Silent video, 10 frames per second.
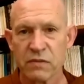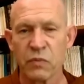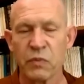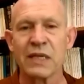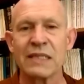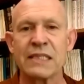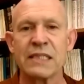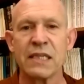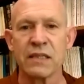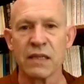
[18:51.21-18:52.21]
When we can
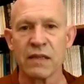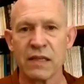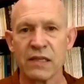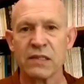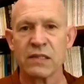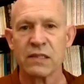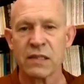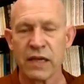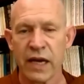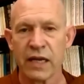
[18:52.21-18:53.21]
see that this
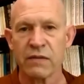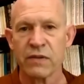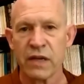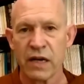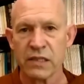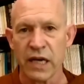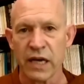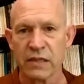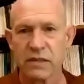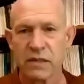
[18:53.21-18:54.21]
kind of
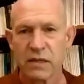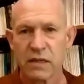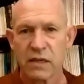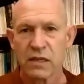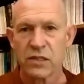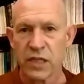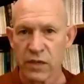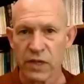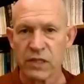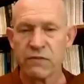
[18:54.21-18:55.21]
contact
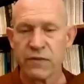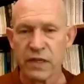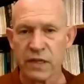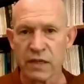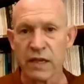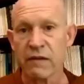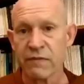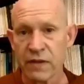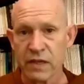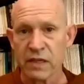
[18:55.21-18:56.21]
generates feeling, that
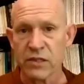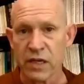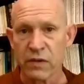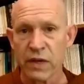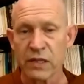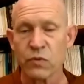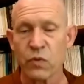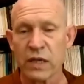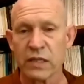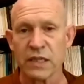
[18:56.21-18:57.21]
feeling generates
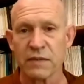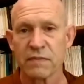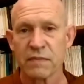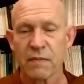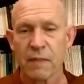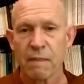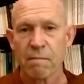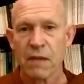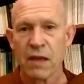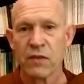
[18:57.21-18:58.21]
wanting,
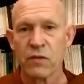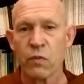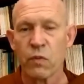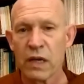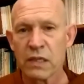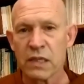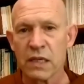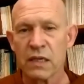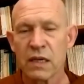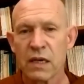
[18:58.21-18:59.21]
and that the
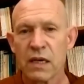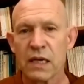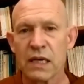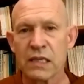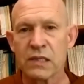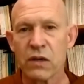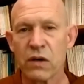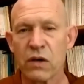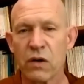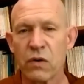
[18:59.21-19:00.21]
wanting is
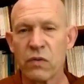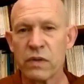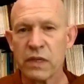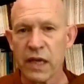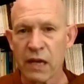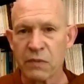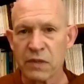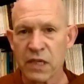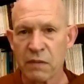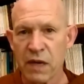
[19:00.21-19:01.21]
only
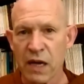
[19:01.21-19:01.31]
able to come